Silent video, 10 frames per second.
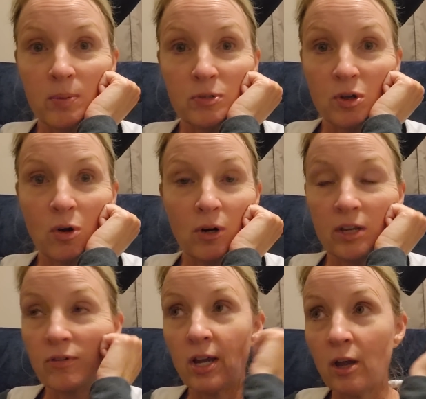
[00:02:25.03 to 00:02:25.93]
I'm
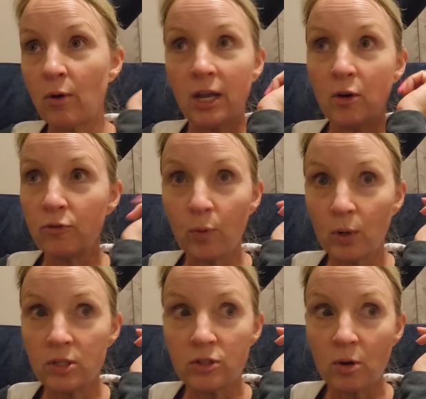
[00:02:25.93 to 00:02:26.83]
sorry. If I go to hell
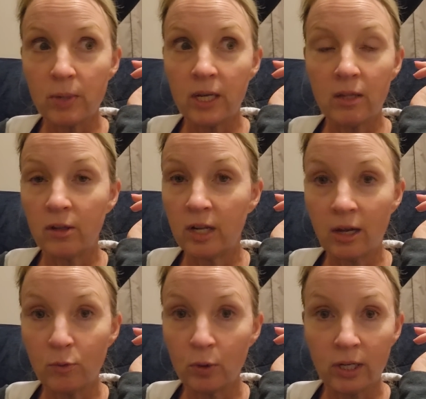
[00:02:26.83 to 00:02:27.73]
for it, so be it. The
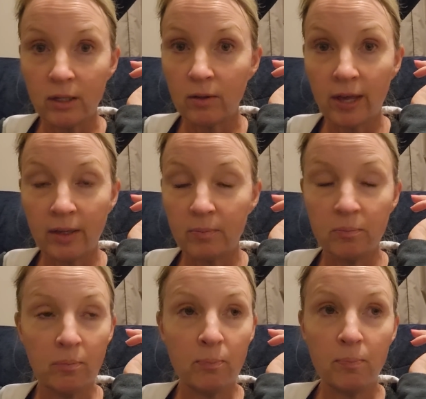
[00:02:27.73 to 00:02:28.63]
devil can, like,
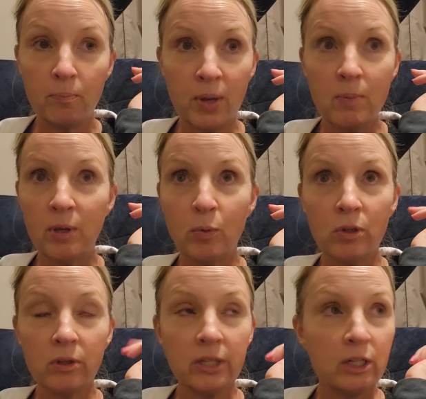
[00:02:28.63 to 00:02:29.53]
beat me
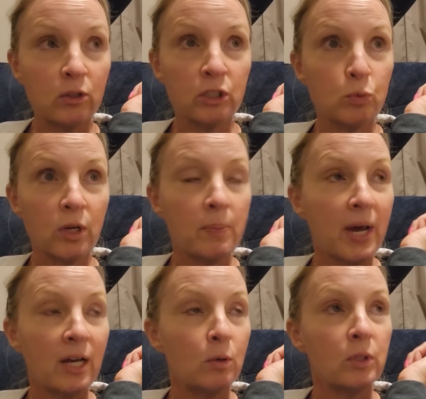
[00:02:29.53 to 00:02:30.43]
with a licorice whip.
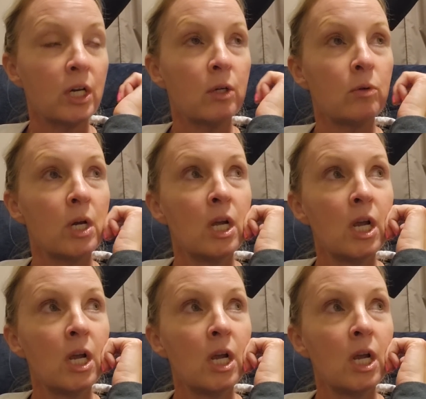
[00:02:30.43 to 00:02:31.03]
I don't know.